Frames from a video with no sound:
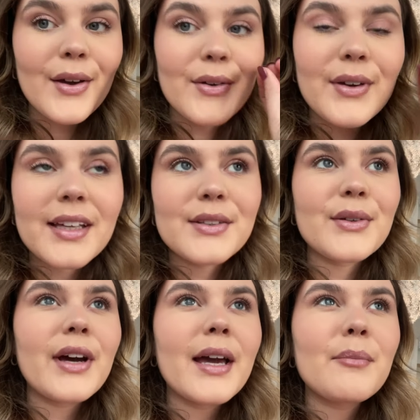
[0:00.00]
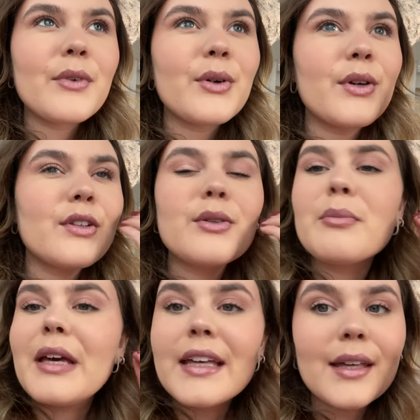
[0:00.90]
Okay, so I'm going to
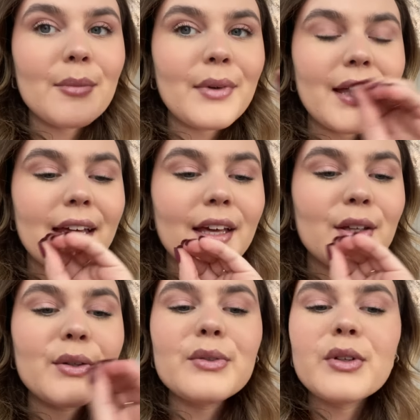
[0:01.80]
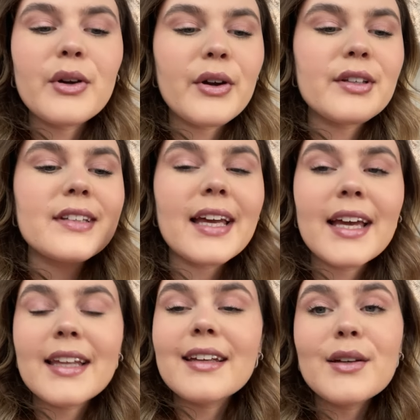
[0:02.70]
make him a cute card,
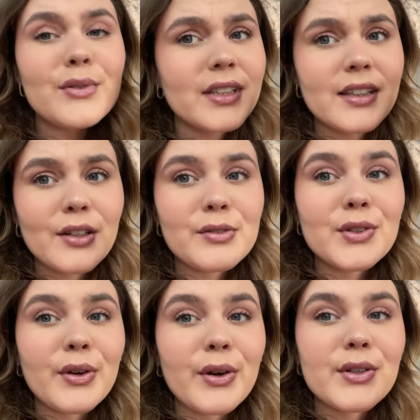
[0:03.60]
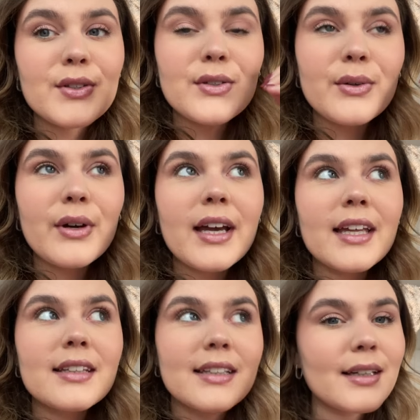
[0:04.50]
and he really loves cards, so
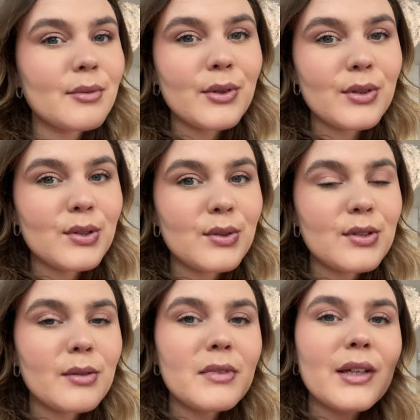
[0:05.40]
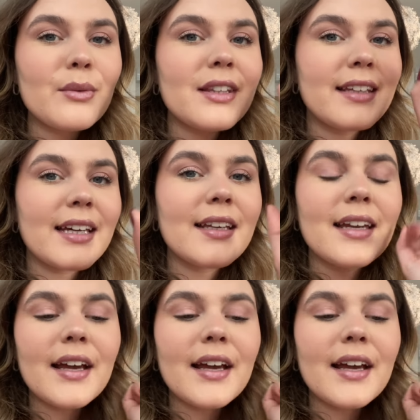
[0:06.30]
I think I'm going to do something with that.